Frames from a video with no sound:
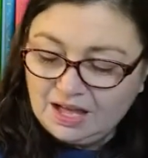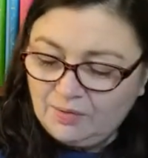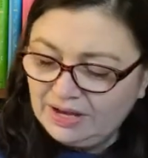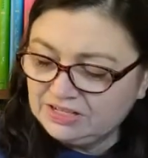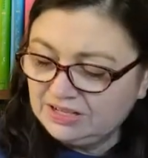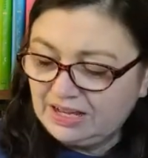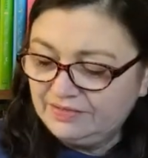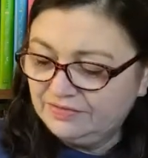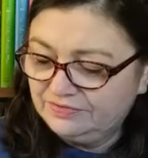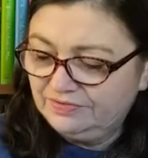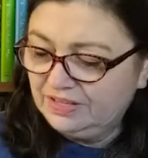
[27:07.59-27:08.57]
Oh, actually,
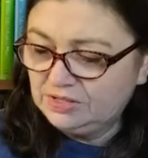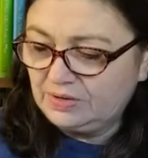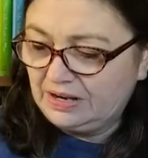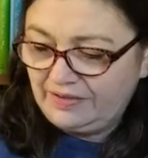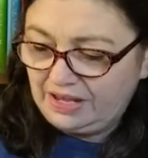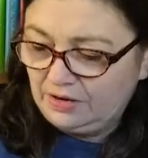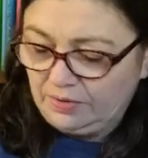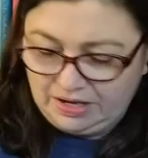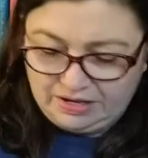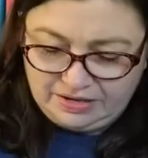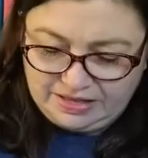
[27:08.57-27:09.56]
this one I've had a while.